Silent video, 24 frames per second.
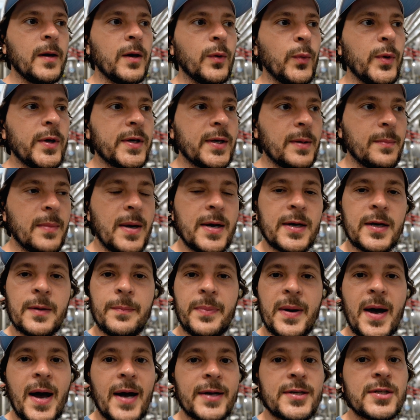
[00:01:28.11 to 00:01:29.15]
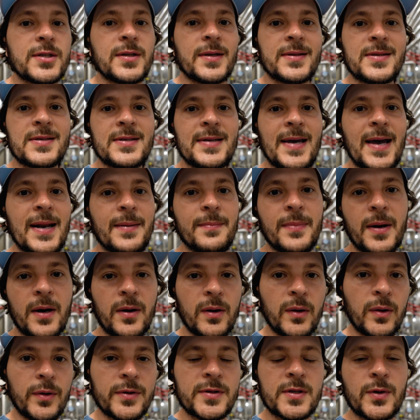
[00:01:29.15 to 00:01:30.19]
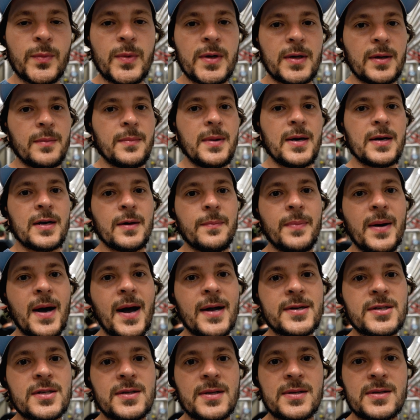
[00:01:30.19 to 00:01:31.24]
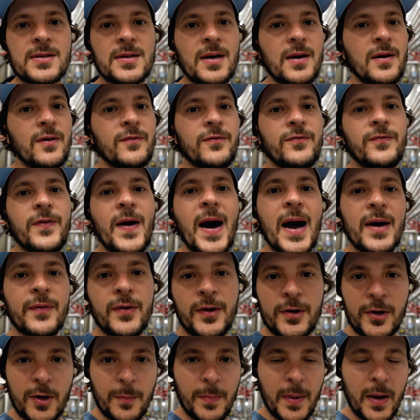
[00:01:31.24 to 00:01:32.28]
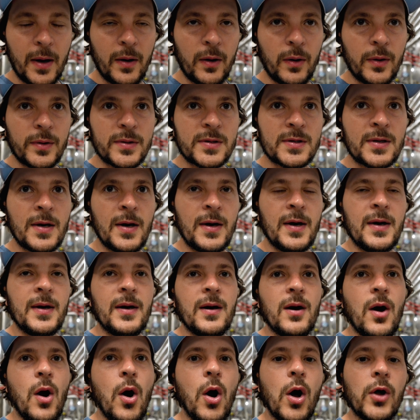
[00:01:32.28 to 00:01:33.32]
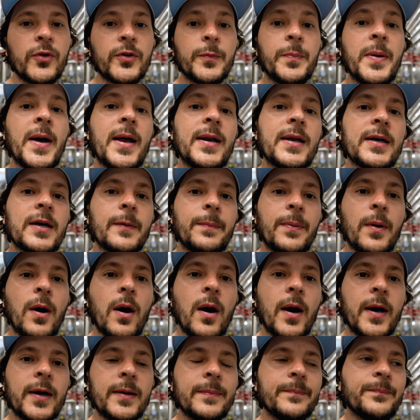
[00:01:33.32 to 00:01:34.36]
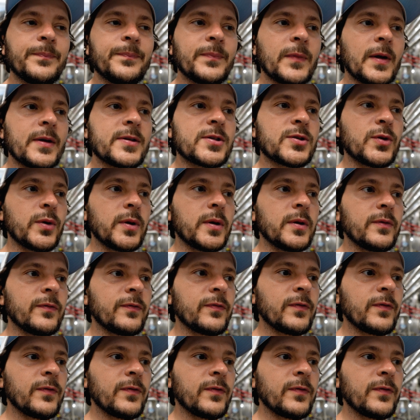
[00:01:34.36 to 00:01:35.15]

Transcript: we can make a batch that's 10 barrels or we can make a batch that's 500 barrels, all depending upon sort of